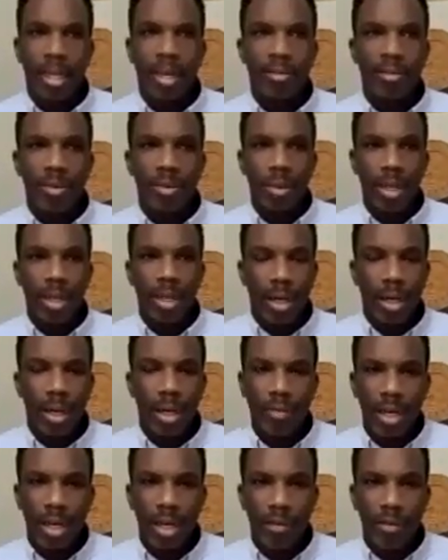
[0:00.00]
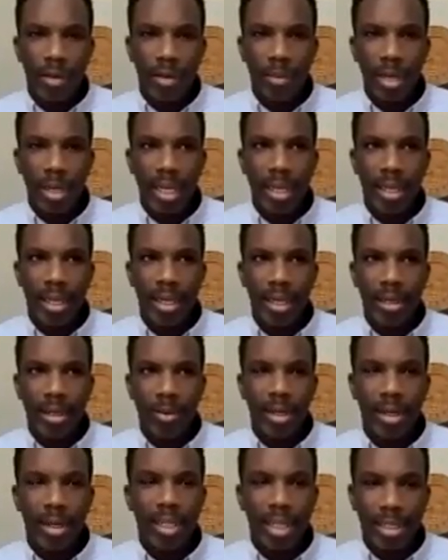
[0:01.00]
I have to work hard for every penny.
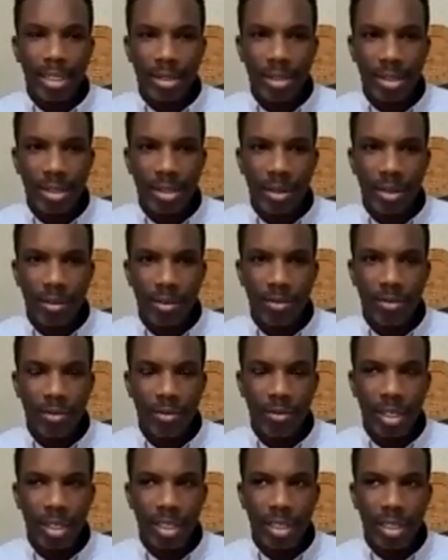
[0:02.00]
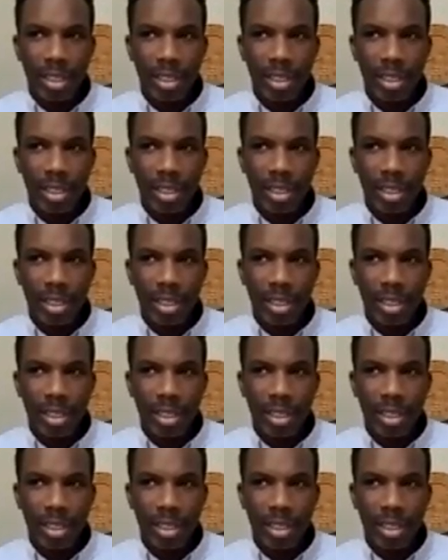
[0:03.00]
Well, that's not so religious.